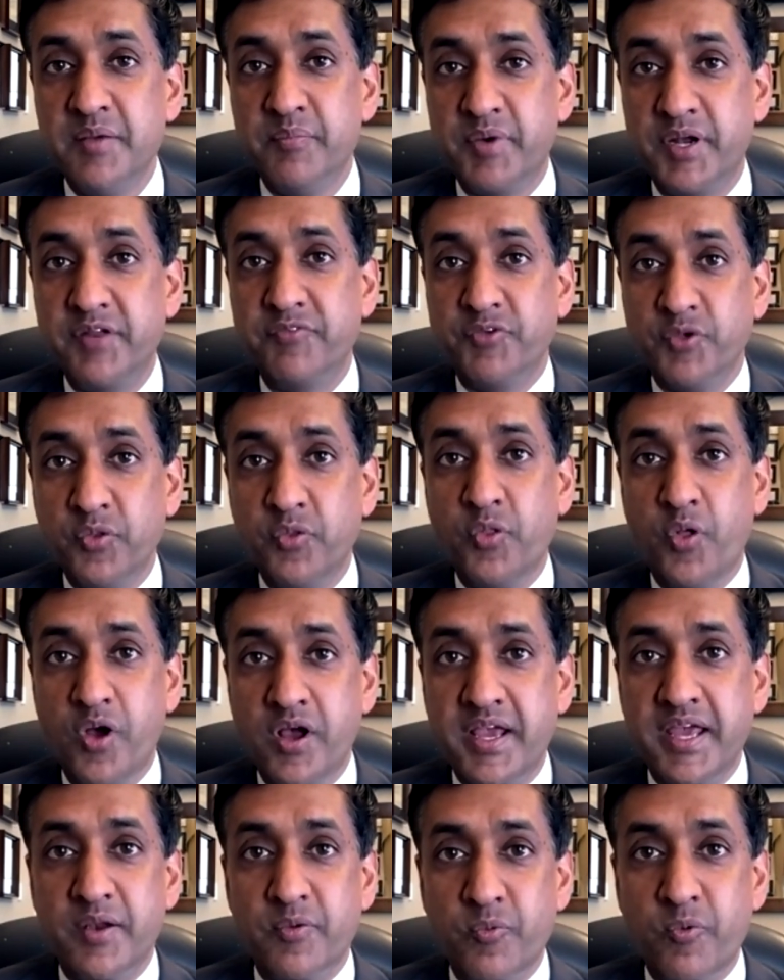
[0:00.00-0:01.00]
But if you
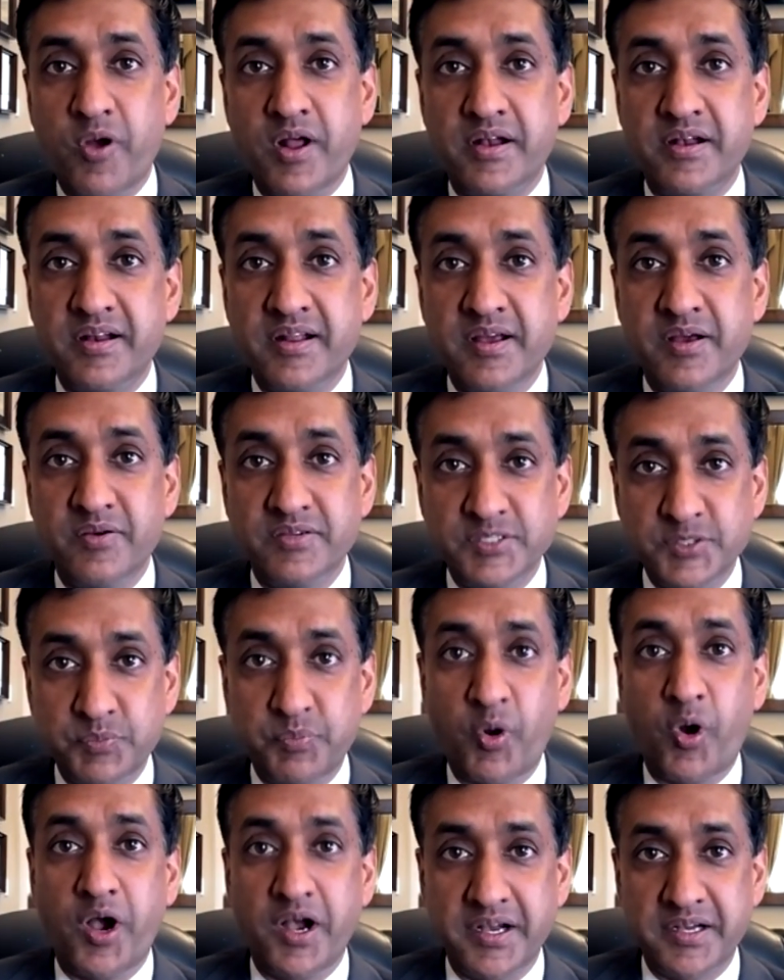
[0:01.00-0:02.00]
look at what
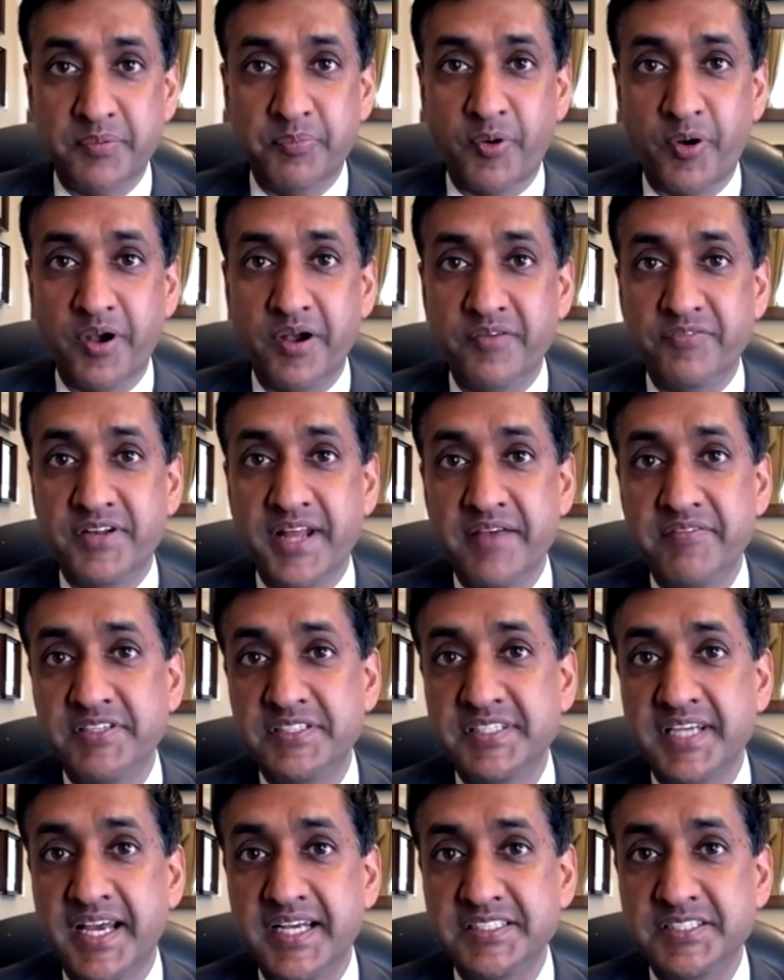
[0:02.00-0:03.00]
sparked part of
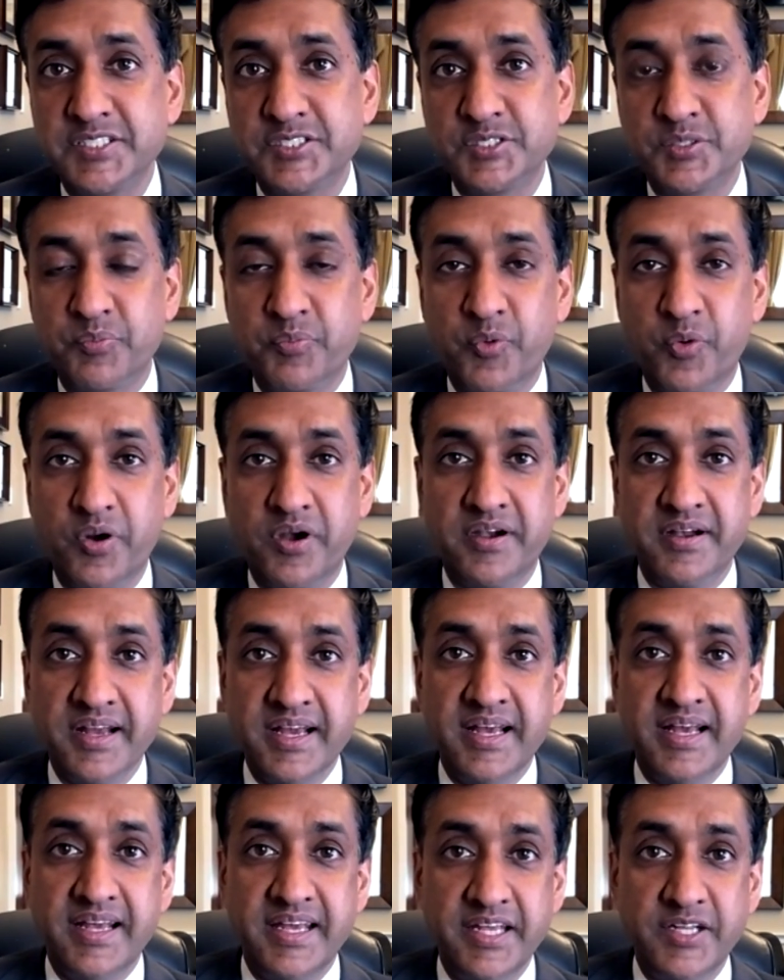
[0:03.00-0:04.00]
David Sachs'
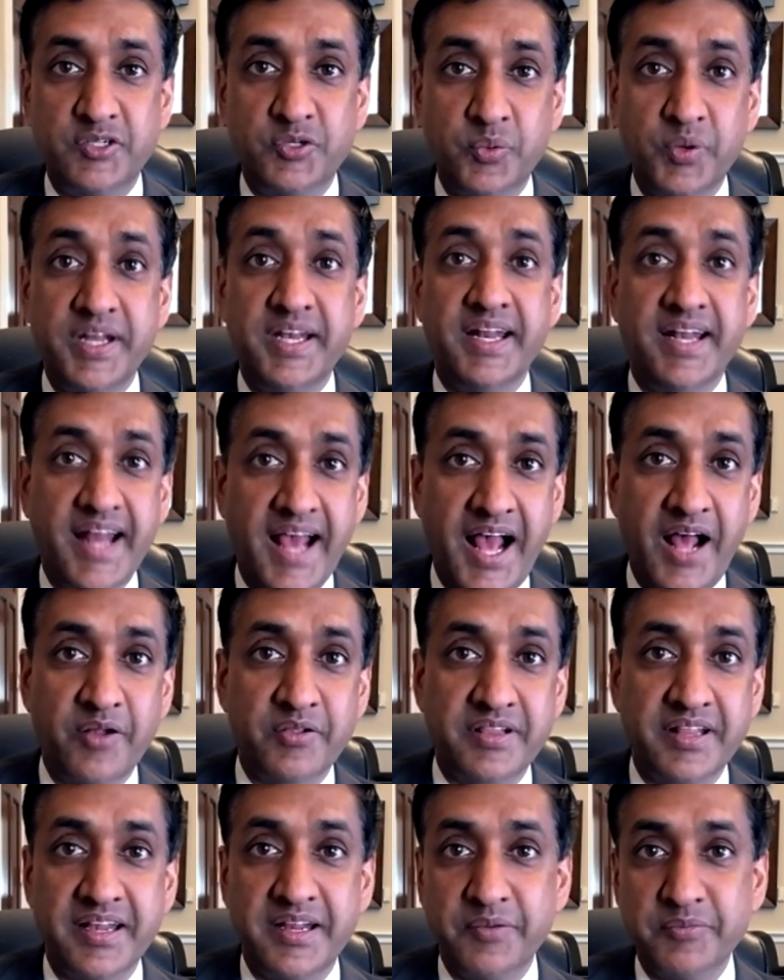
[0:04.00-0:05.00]
support, he tweeted
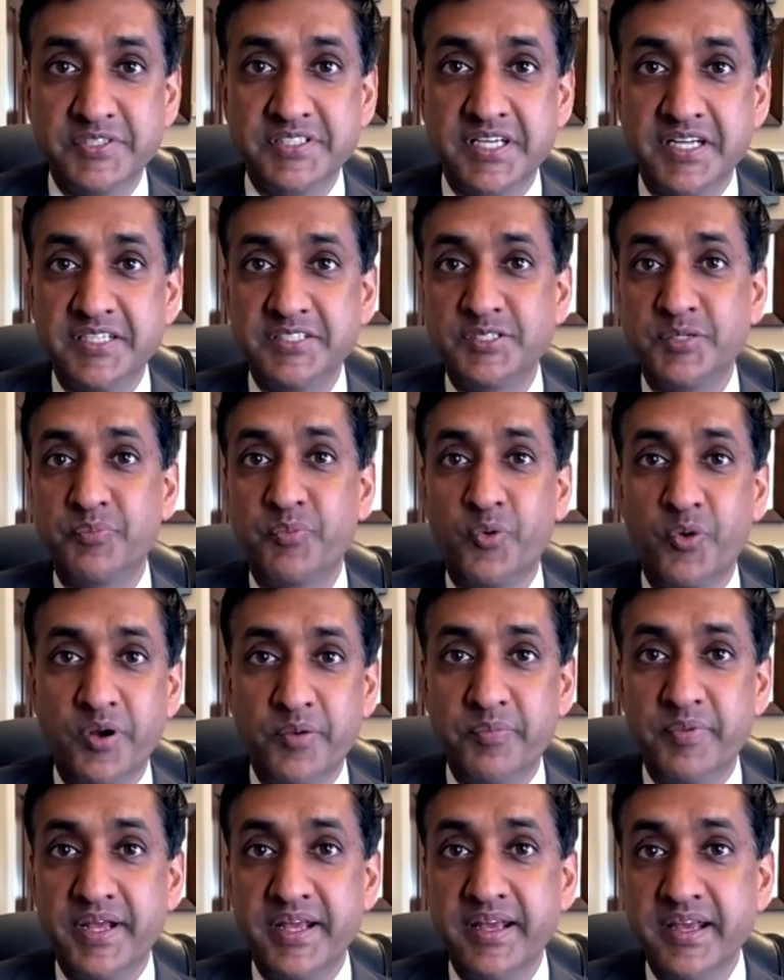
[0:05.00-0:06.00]
out that he was going to
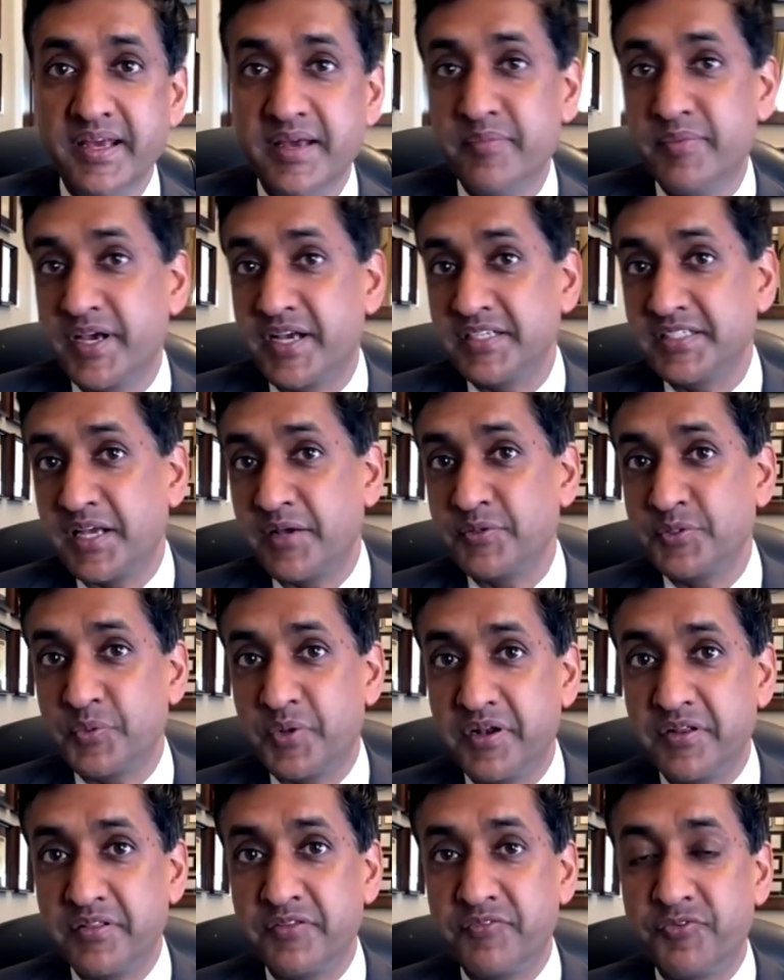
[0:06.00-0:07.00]
support me because I was
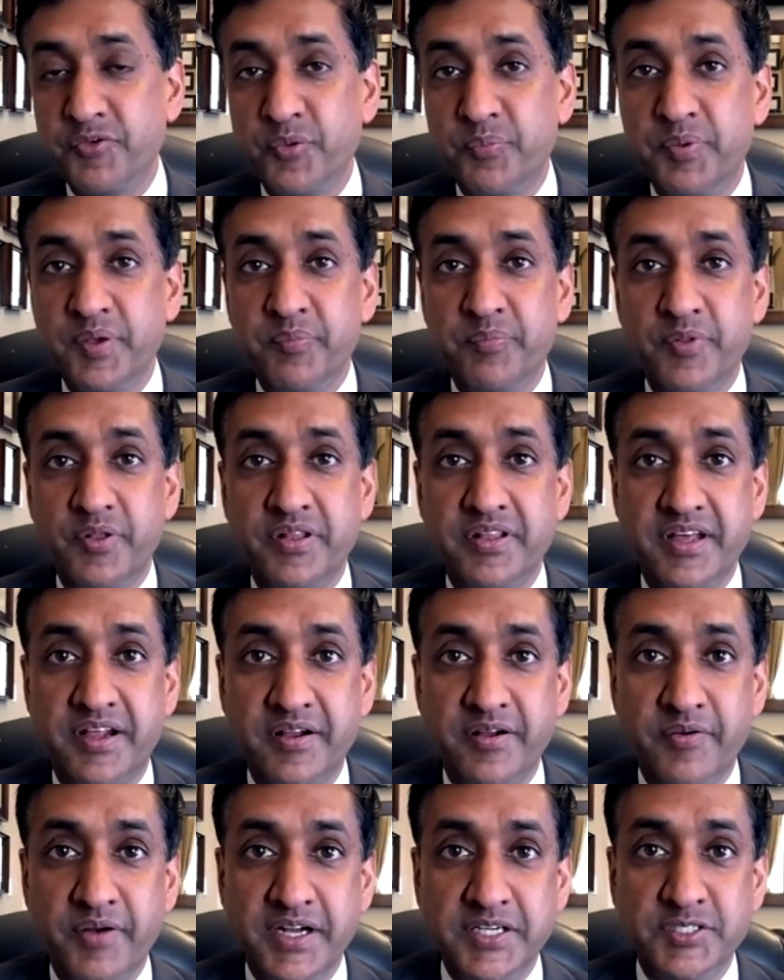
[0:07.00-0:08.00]
one of the few people in the
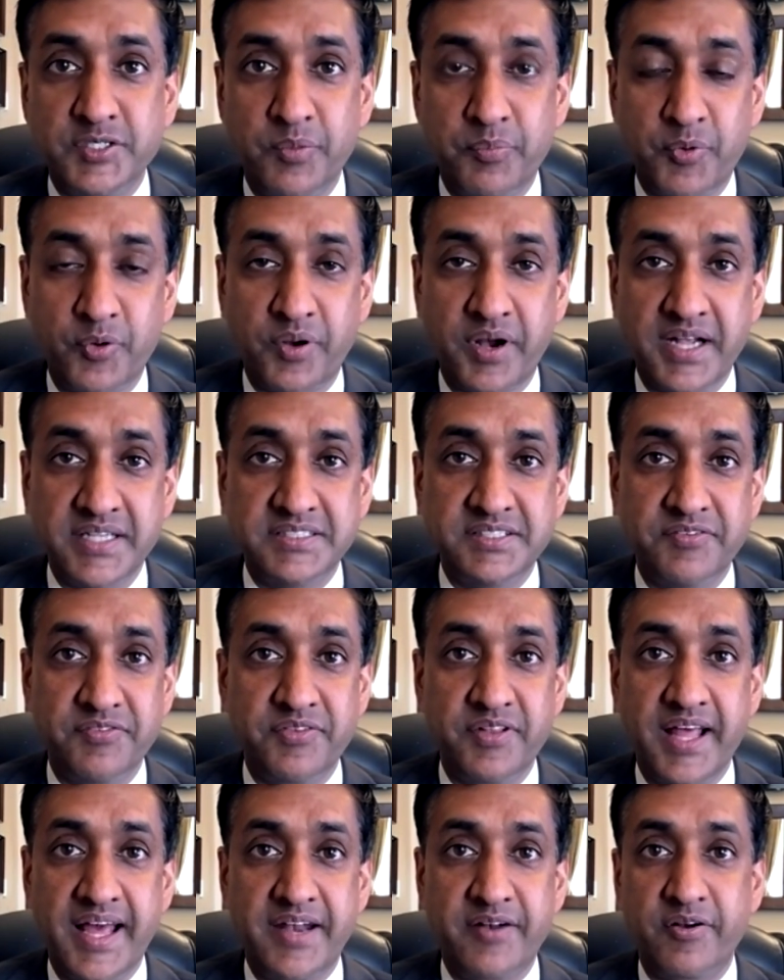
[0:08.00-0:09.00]
Congressional Progressive
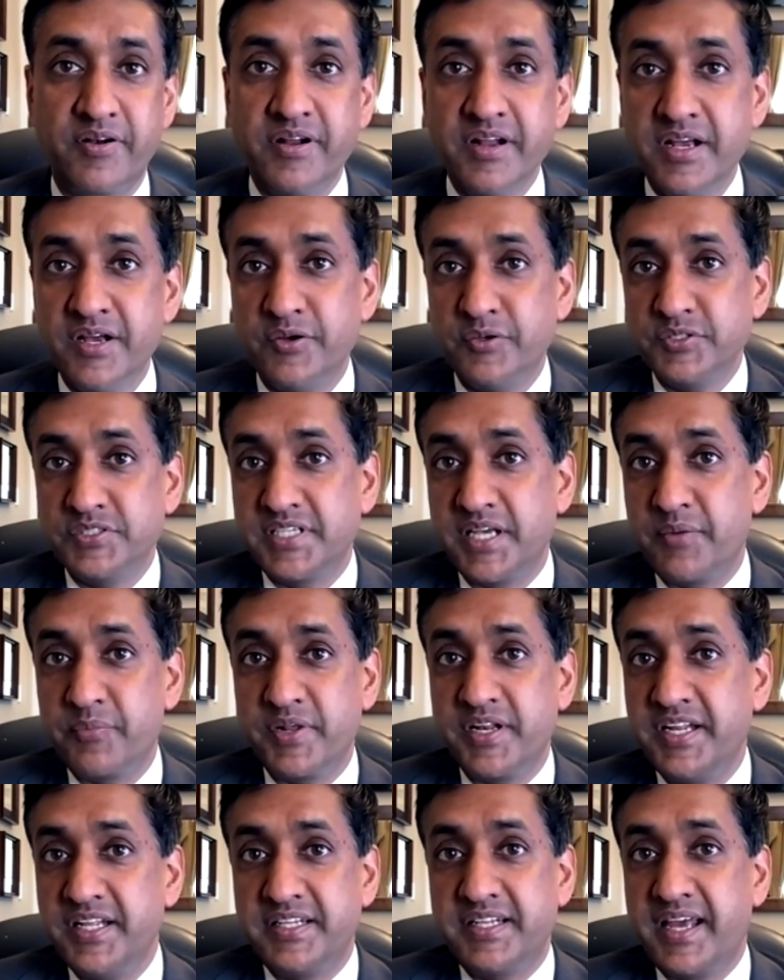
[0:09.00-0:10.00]
letter who said
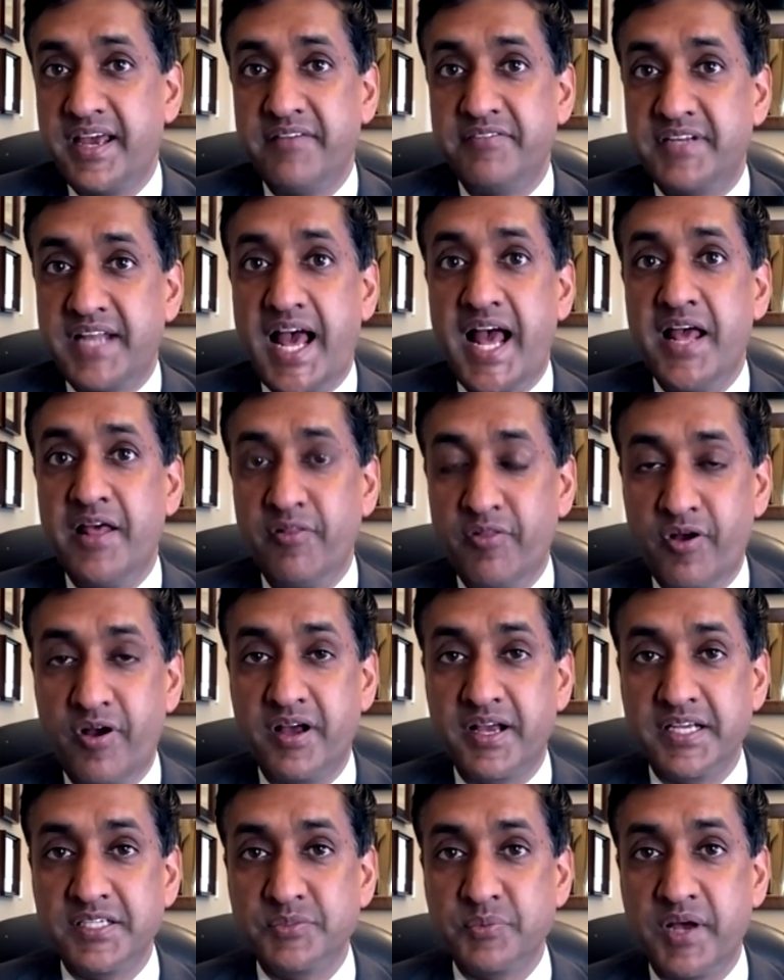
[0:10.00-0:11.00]
we need to have
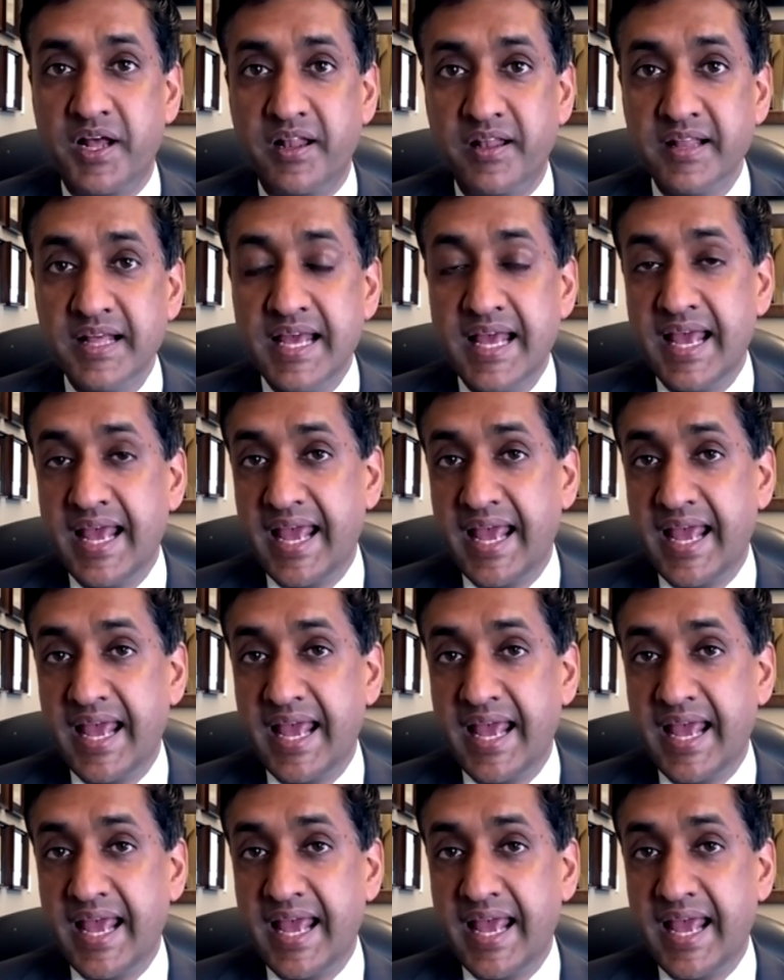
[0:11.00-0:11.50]
dialogue as well.